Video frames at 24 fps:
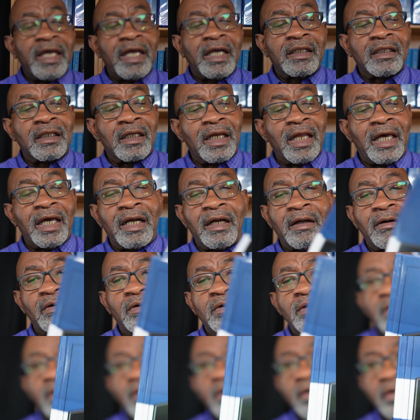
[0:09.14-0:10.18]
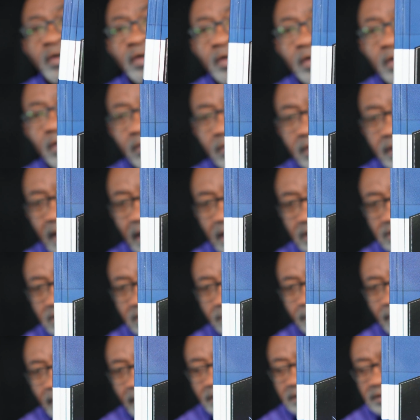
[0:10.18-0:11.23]
Interlinear New
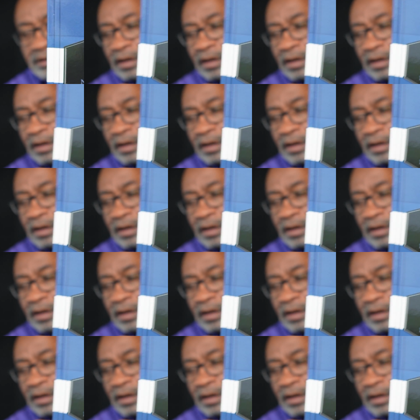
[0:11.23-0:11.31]
Testament.